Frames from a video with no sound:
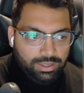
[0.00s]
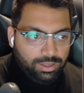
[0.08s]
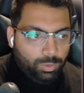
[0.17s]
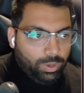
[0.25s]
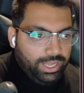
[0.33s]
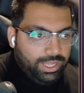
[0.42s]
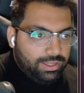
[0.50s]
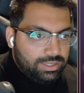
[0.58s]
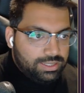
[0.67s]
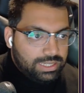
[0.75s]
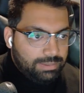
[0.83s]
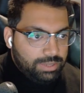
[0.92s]
way
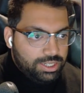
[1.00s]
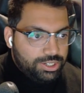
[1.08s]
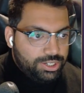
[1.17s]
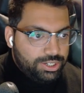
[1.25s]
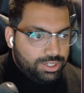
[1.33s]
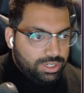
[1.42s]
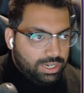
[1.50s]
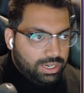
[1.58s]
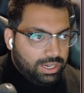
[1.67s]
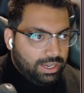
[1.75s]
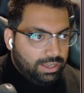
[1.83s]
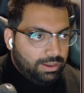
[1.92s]
that damage
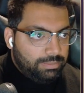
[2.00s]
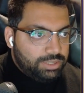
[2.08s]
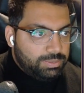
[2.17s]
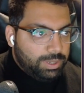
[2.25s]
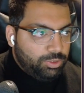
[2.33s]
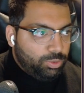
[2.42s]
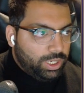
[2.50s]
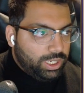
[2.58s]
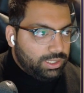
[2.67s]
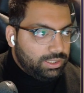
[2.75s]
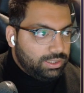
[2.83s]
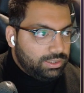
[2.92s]
spells
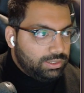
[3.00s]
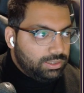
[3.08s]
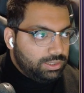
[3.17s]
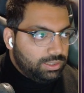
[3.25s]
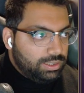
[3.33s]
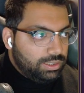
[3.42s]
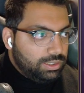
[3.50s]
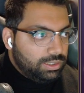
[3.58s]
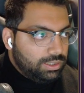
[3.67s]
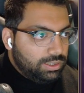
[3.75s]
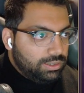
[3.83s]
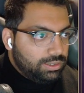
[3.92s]
work.
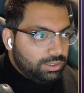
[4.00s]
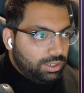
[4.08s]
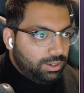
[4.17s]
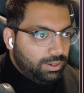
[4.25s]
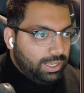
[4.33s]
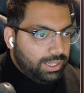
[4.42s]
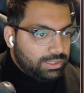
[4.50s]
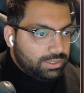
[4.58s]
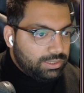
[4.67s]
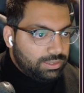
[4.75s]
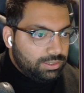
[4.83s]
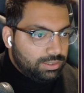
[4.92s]
So
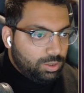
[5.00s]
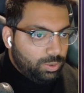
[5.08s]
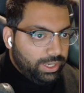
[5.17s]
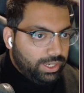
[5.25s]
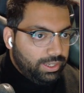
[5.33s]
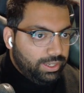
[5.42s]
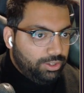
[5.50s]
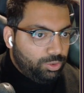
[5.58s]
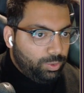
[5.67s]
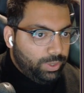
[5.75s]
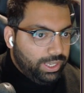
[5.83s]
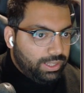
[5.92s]
let's quickly
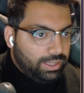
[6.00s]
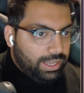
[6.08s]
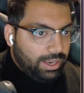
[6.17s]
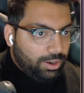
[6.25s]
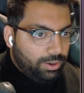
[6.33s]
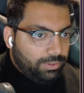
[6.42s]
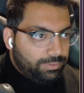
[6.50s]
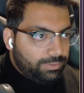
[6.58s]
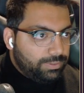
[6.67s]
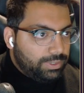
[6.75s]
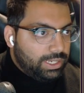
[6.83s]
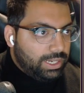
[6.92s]
tweak that off.
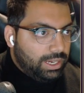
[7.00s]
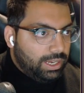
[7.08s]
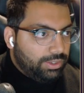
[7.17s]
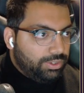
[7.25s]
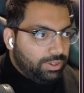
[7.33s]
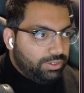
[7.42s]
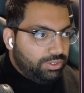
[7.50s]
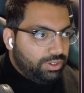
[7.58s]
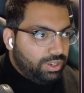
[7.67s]
So it's